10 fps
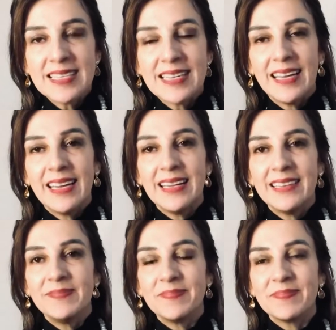
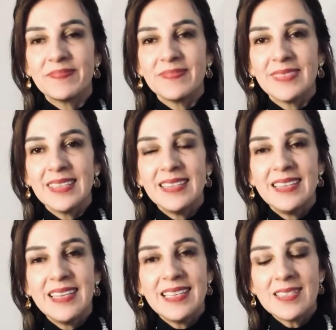and
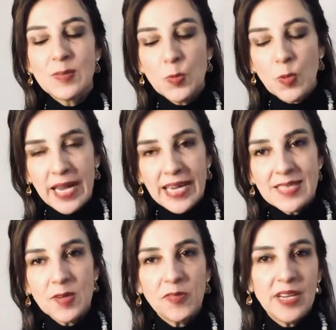these
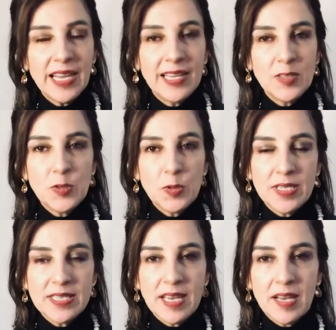ways of relating to
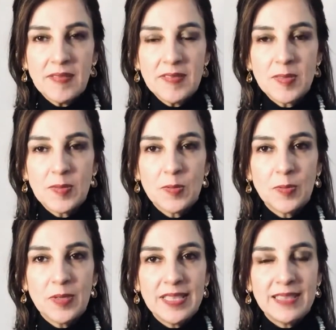ourselves
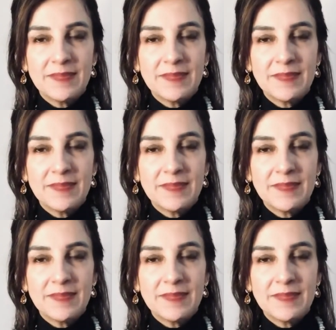with,